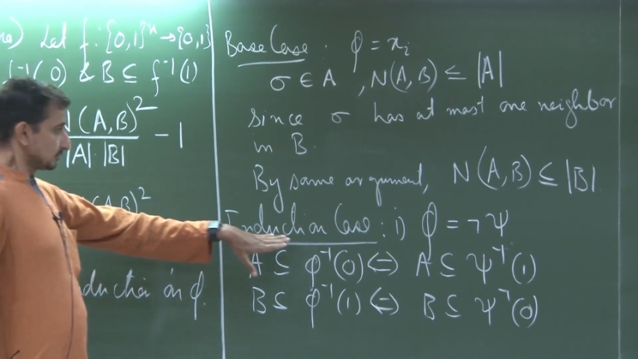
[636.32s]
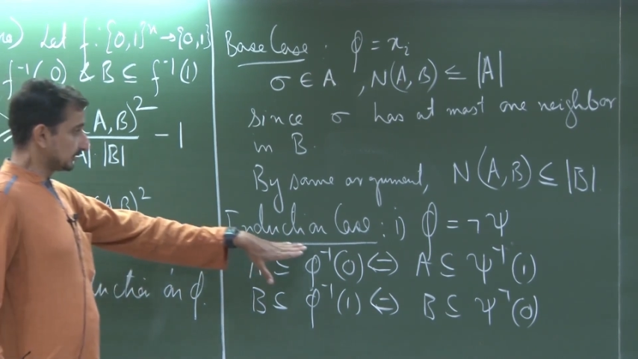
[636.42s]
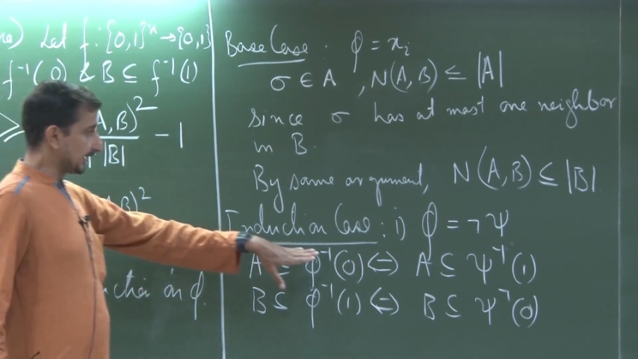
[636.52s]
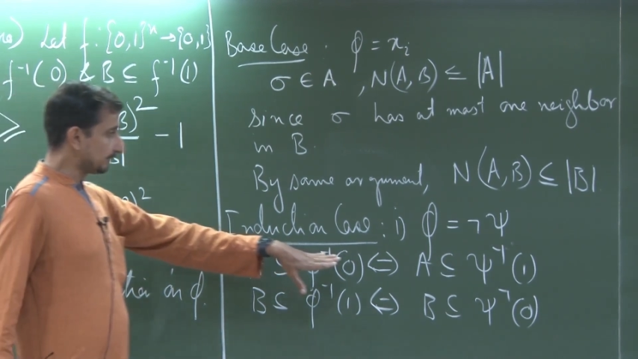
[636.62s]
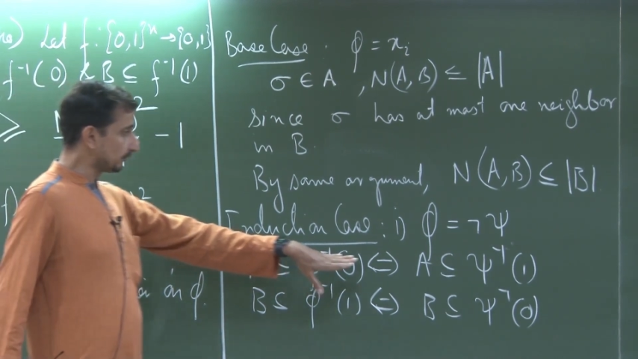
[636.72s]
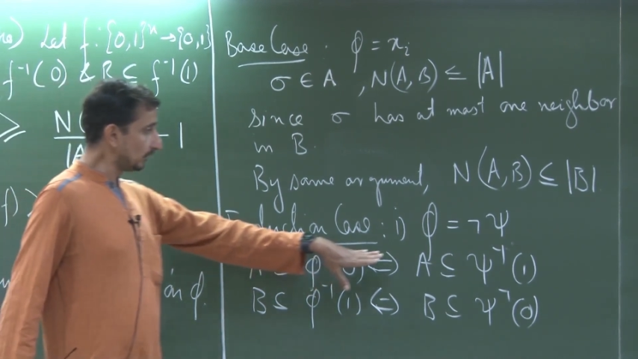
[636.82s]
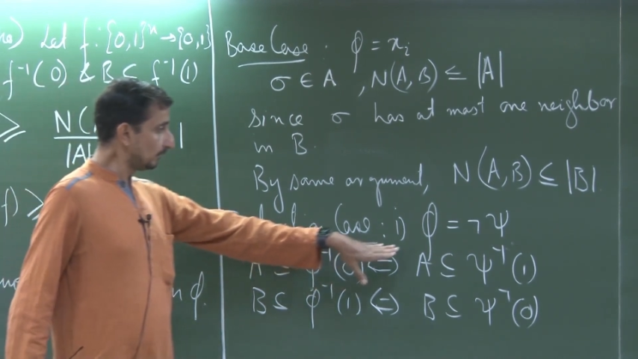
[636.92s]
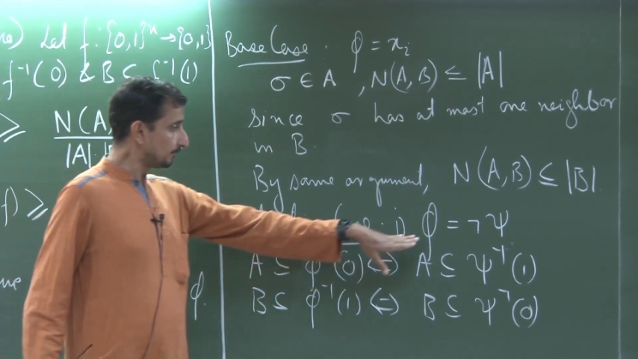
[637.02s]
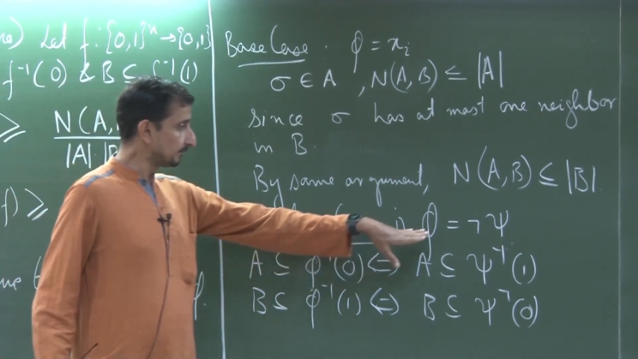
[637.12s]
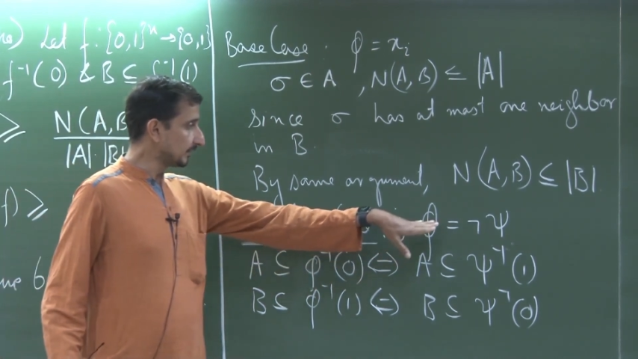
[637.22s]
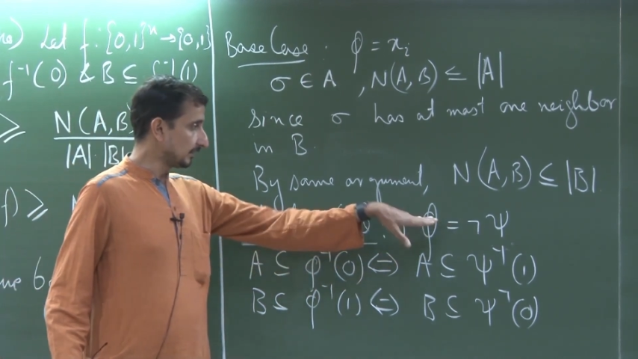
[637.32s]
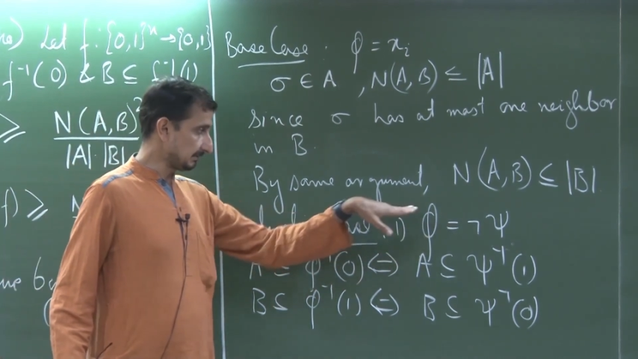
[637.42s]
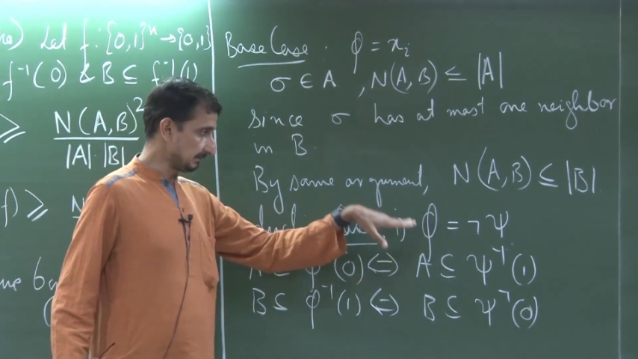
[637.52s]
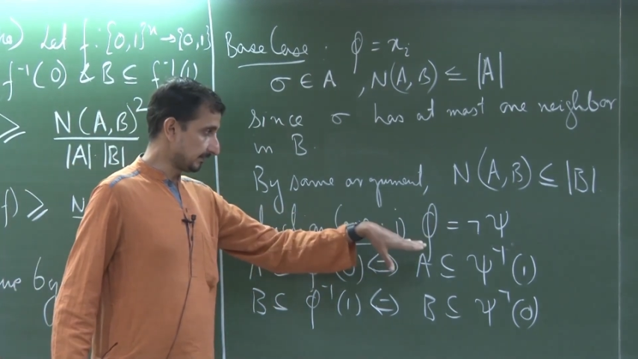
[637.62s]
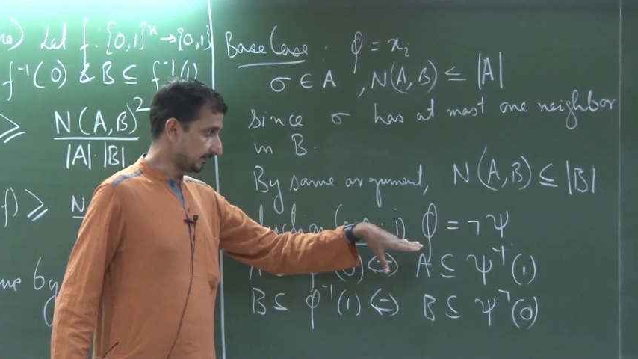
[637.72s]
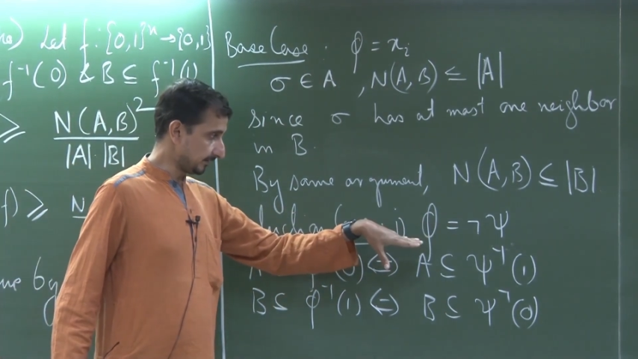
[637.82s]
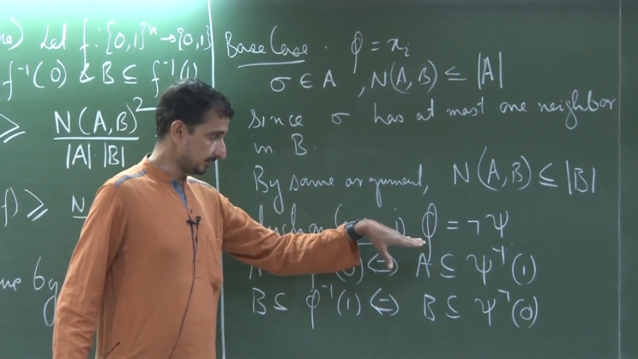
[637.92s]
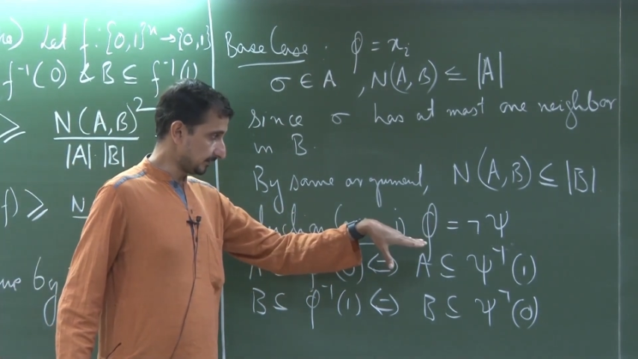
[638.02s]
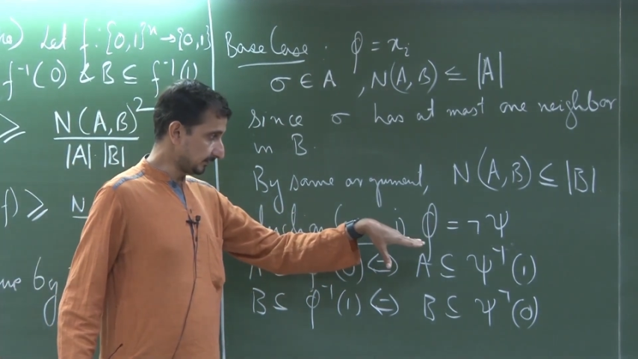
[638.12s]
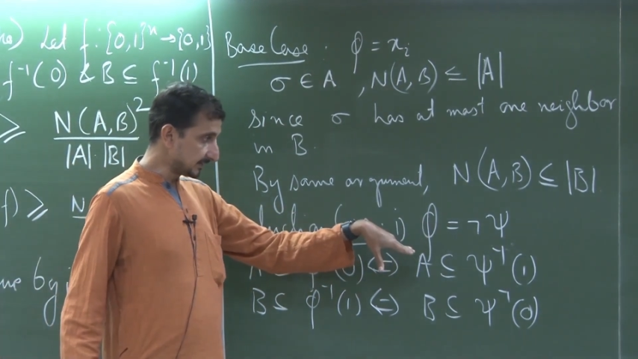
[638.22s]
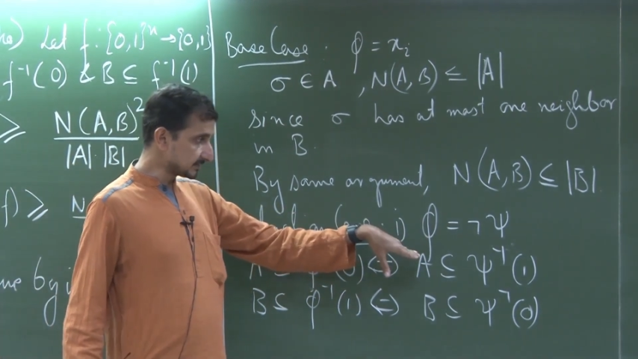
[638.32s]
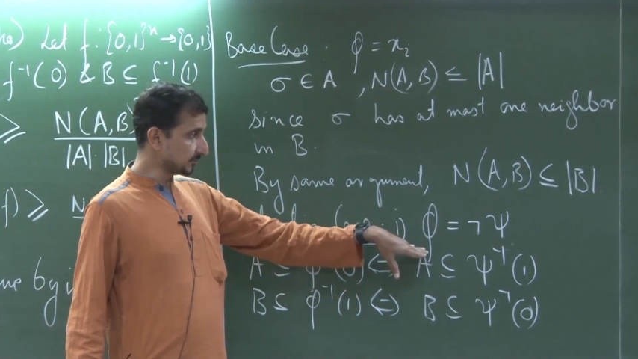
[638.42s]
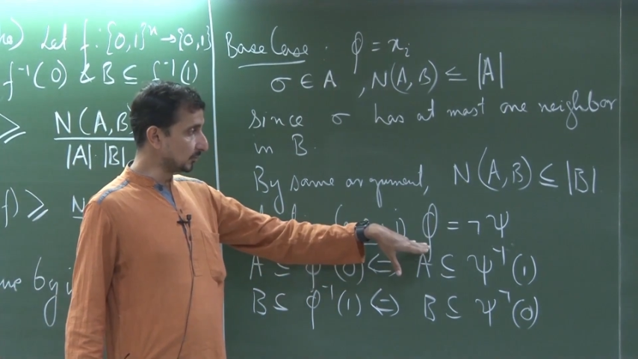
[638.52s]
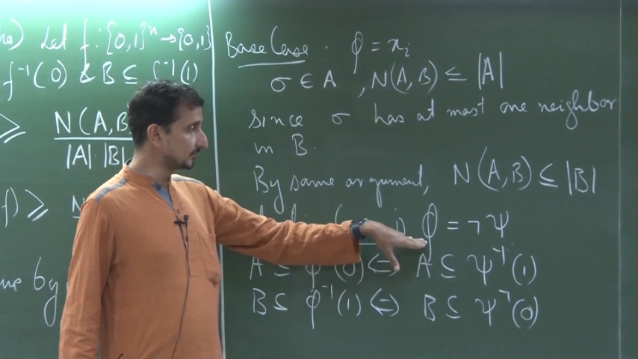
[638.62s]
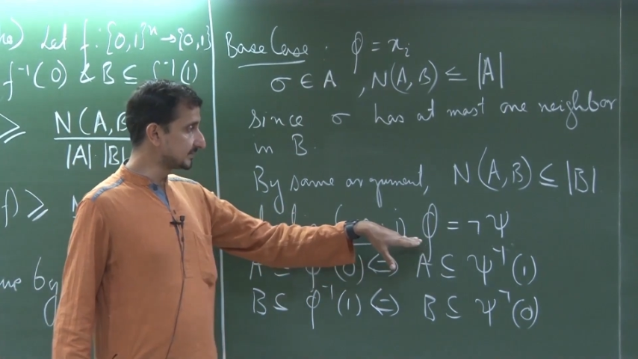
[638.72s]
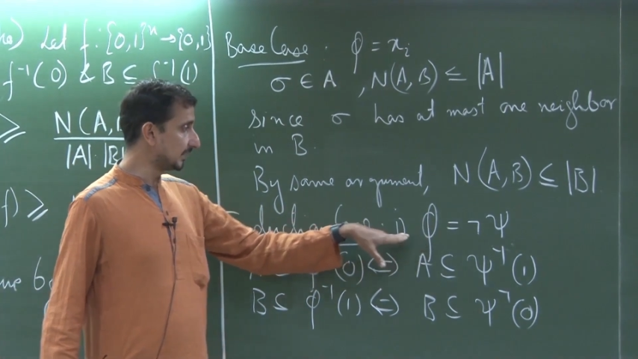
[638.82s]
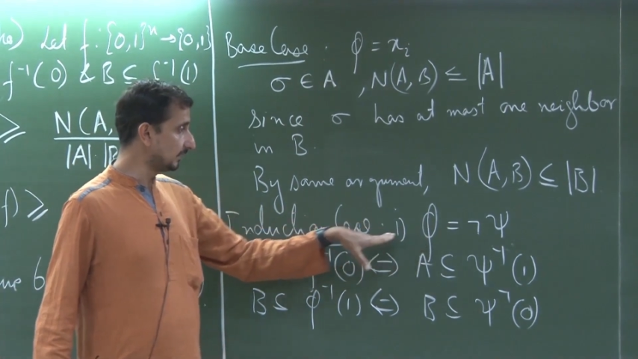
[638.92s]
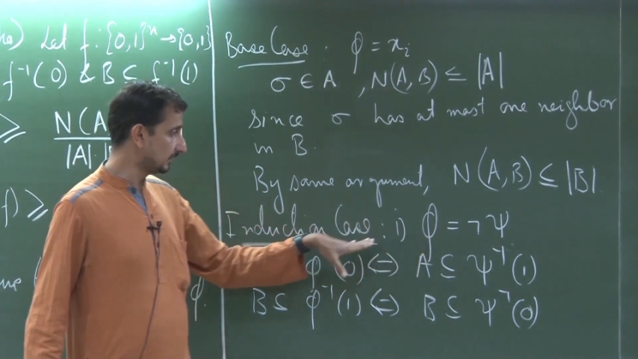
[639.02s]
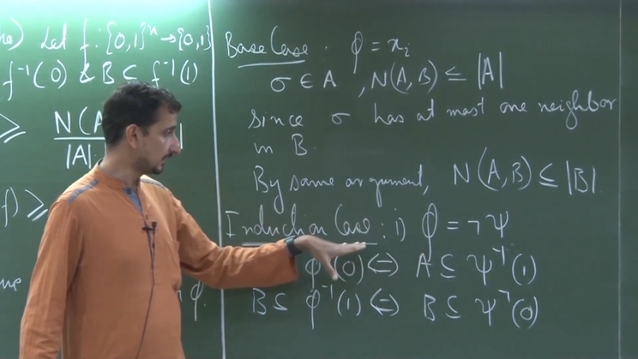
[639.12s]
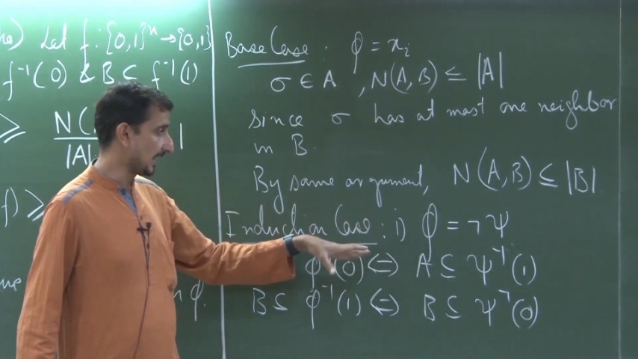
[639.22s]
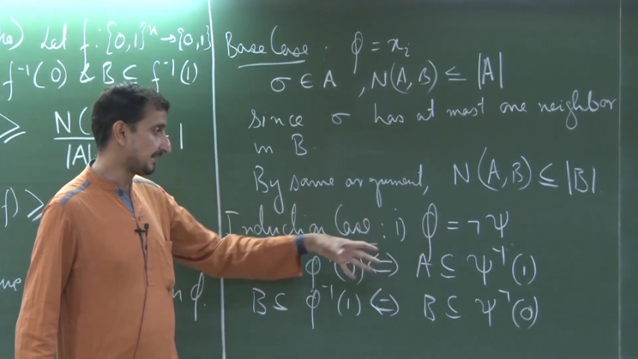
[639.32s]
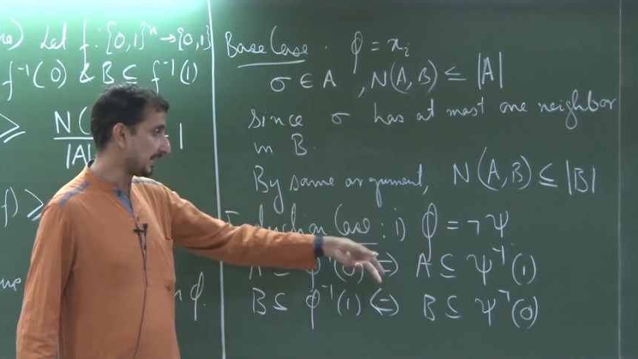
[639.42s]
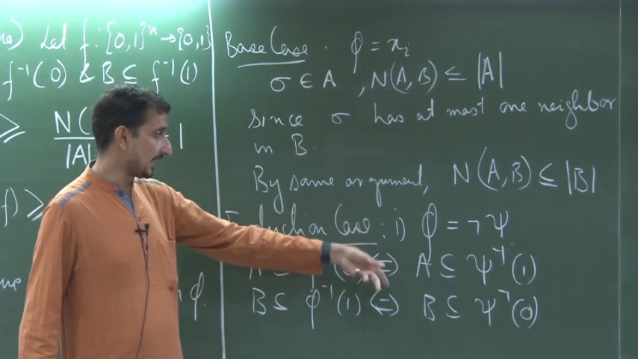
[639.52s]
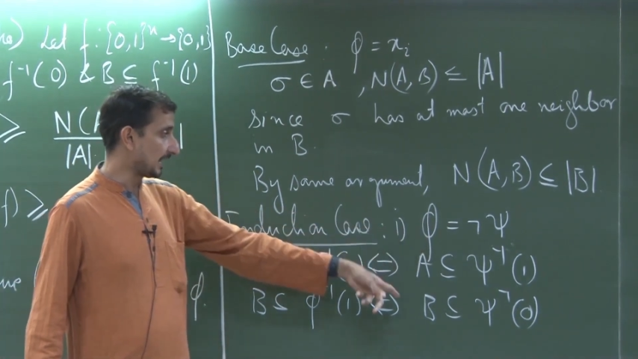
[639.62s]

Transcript: So, therefore, this proves the and